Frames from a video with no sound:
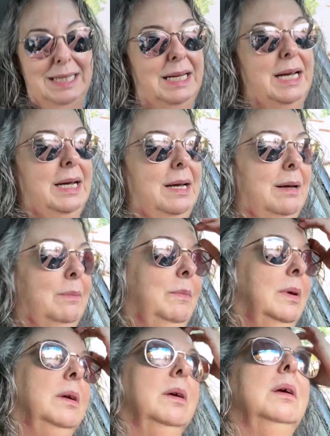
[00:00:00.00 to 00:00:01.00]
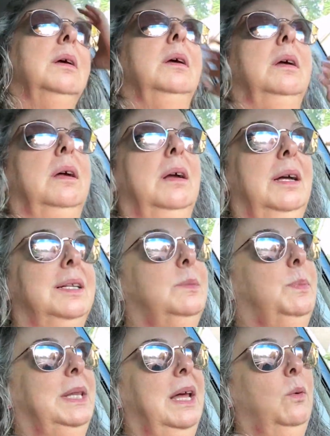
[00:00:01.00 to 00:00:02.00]
Um, it's
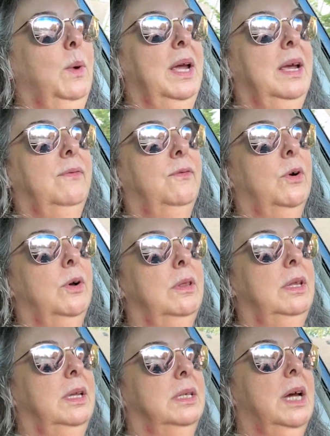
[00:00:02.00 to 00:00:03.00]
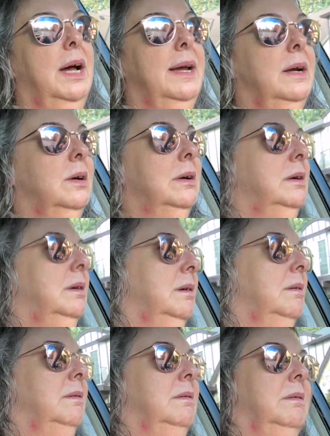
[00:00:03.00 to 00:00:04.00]
been that way for the entire
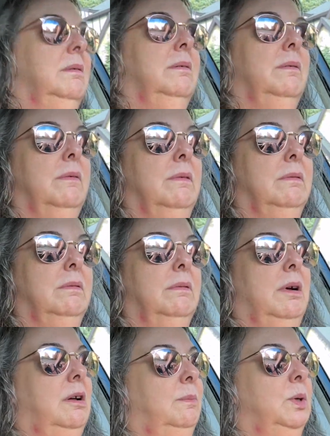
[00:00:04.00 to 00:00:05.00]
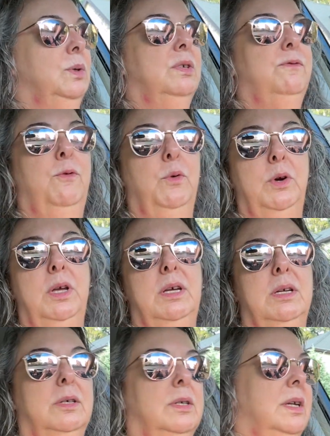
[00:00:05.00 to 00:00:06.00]
almost 40
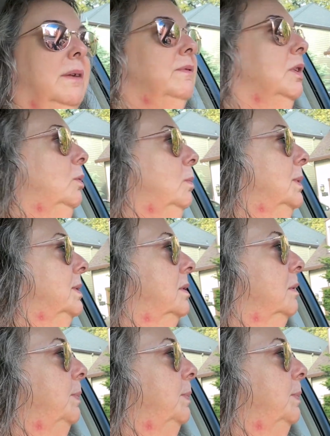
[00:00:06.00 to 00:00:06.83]
years I've known Mr.